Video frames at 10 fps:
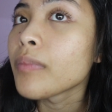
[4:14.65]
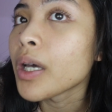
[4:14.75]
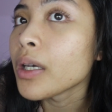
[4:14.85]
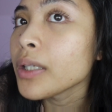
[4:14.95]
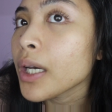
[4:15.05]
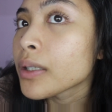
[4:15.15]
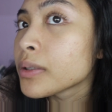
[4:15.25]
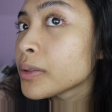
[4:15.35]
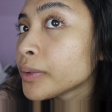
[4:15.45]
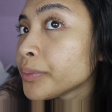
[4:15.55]
But yeah,
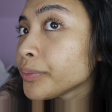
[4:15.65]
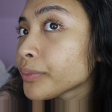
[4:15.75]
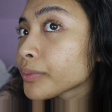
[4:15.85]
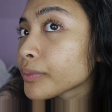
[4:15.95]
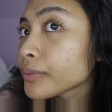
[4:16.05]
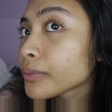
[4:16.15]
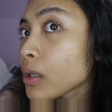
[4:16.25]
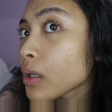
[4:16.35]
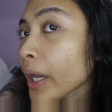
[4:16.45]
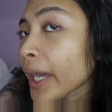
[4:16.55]

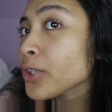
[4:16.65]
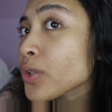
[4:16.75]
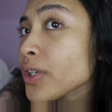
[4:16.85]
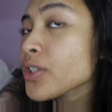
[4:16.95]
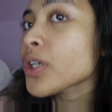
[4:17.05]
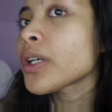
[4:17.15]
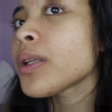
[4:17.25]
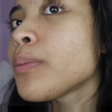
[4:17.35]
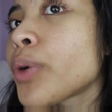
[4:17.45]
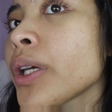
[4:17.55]
I actually
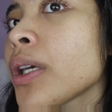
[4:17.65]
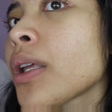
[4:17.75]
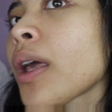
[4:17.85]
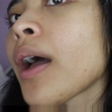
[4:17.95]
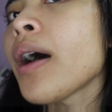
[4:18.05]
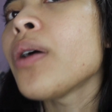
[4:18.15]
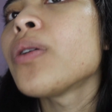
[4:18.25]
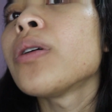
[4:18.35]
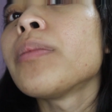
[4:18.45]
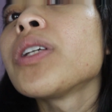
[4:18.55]
started breaking
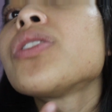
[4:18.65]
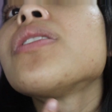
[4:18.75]
out on my